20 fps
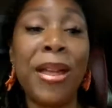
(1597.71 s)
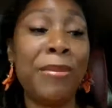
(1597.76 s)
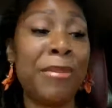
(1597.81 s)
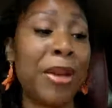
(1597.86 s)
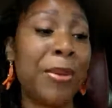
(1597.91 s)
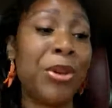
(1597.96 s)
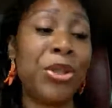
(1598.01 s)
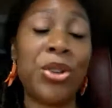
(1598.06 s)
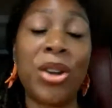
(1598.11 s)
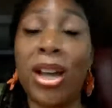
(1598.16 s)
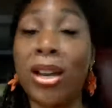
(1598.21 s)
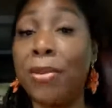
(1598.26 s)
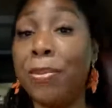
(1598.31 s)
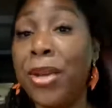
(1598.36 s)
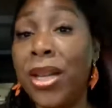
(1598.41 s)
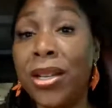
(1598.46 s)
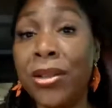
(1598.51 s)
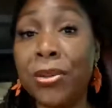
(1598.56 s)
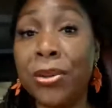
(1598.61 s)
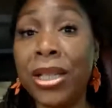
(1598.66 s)
Maybe you're trying to
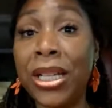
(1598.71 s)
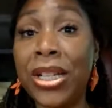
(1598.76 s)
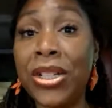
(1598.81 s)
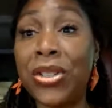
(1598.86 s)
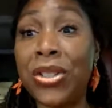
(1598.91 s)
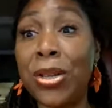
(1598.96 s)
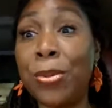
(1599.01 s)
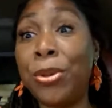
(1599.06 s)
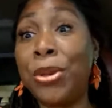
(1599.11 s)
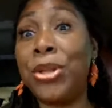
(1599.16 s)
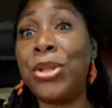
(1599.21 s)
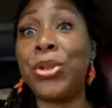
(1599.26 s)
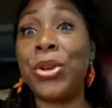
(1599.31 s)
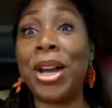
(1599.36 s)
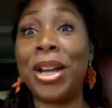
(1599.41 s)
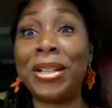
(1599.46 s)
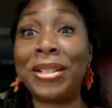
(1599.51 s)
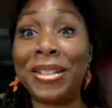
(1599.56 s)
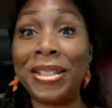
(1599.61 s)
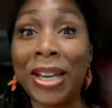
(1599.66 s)
be in a relationship, or you're
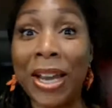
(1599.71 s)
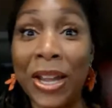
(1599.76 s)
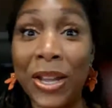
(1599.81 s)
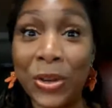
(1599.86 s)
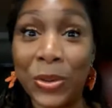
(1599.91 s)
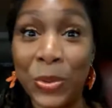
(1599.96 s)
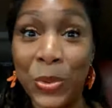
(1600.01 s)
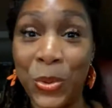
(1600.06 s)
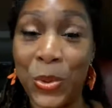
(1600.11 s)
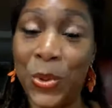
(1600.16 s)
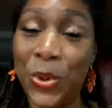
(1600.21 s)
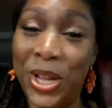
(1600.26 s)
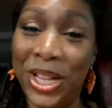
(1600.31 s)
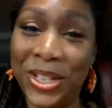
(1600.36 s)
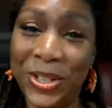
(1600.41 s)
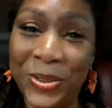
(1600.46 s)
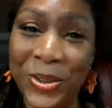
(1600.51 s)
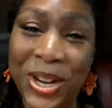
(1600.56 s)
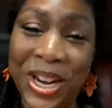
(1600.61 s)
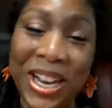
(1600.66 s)
trying to stay in one,
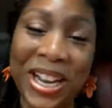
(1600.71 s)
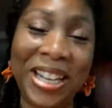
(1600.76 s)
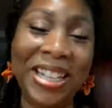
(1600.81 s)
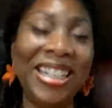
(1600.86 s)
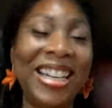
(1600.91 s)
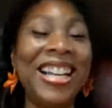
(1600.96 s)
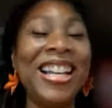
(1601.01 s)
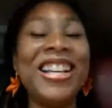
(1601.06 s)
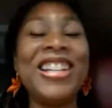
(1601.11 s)
right?